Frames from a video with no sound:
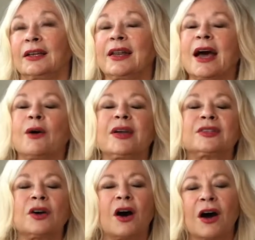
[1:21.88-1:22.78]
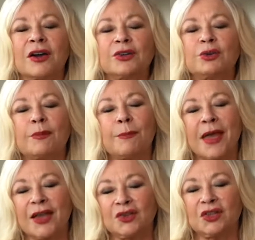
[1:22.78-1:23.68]
Now, it's hard to
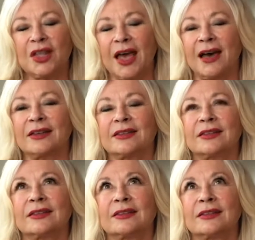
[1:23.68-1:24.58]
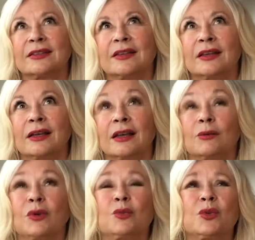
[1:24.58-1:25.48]
imagine that
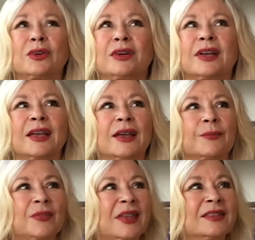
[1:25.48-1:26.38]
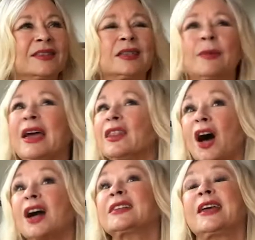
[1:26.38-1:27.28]
when we're in
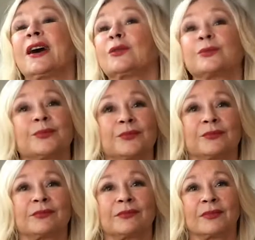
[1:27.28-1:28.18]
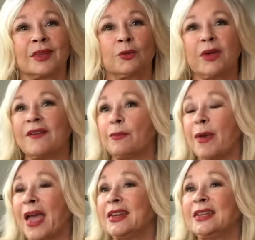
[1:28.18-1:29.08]
semi-lockdown. We have a
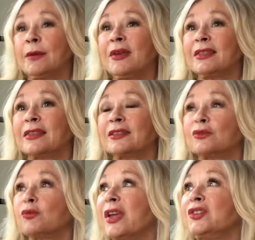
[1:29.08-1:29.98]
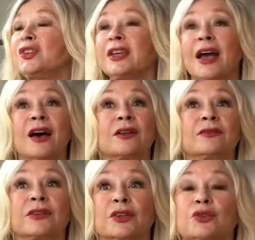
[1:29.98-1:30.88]
pandemic that's raging out
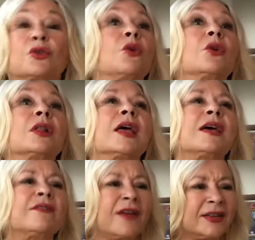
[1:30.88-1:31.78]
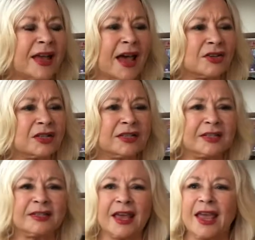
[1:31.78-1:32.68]
of control. In fact, actually
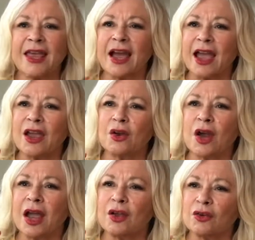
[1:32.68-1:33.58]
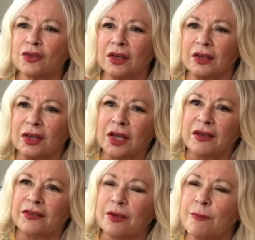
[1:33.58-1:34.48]
today, the
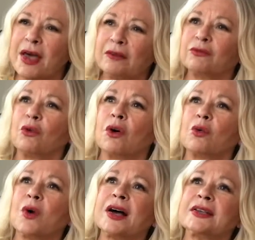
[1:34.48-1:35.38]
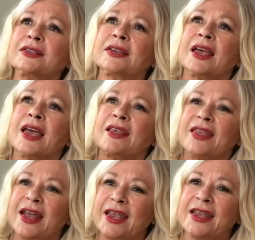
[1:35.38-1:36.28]
metaphor was
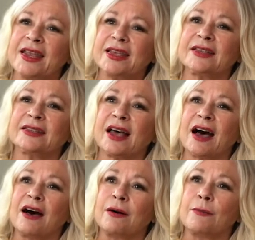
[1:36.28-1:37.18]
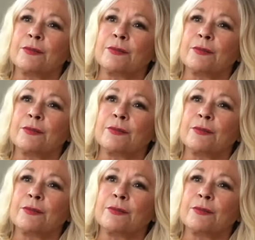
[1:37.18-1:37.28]
that it is a